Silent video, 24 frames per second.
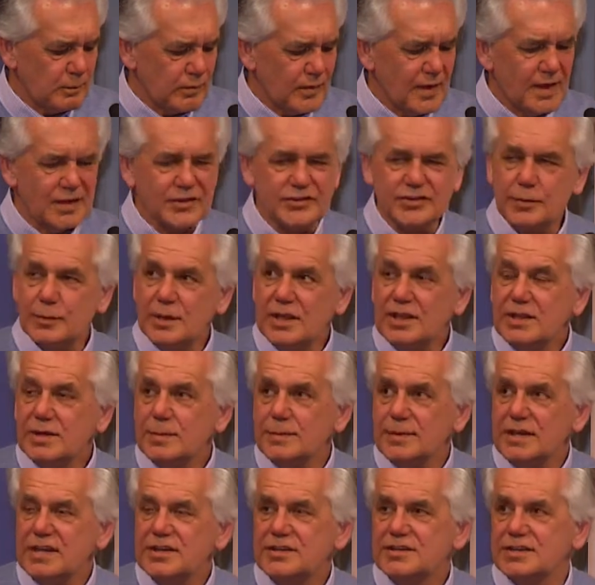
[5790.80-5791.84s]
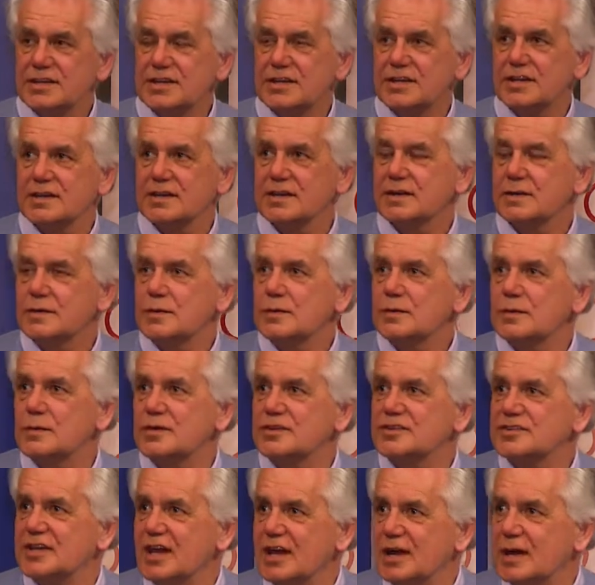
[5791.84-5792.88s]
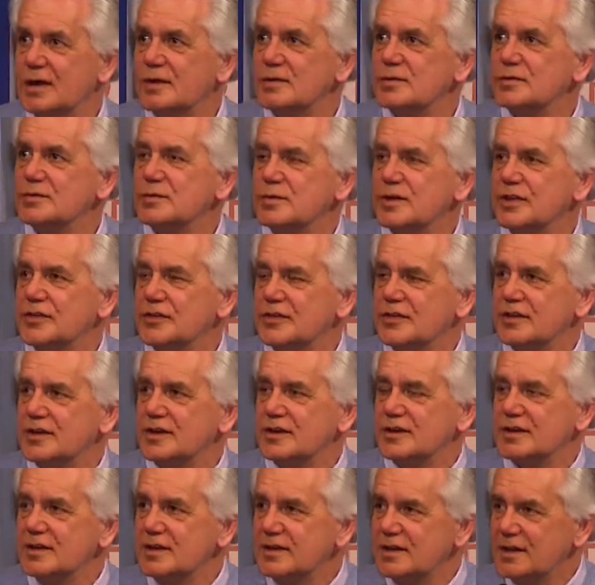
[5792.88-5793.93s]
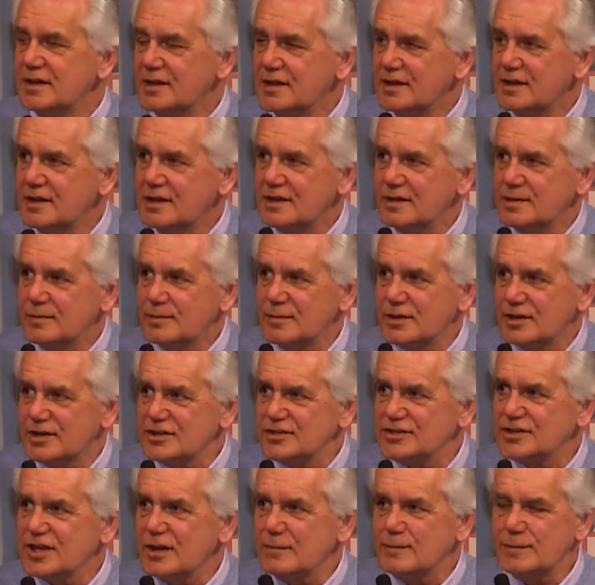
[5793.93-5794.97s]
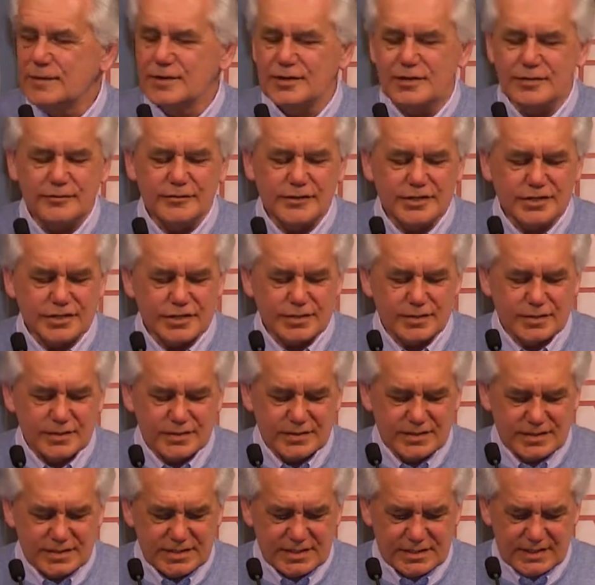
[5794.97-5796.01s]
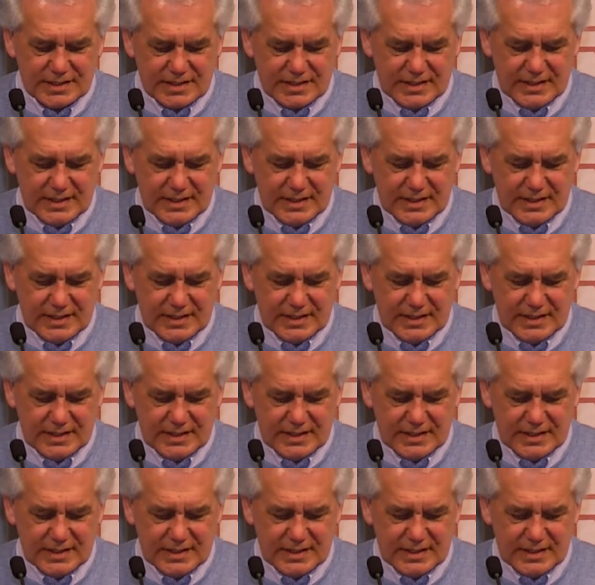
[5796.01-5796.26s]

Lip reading: And so when the meeting was held with the British government officials,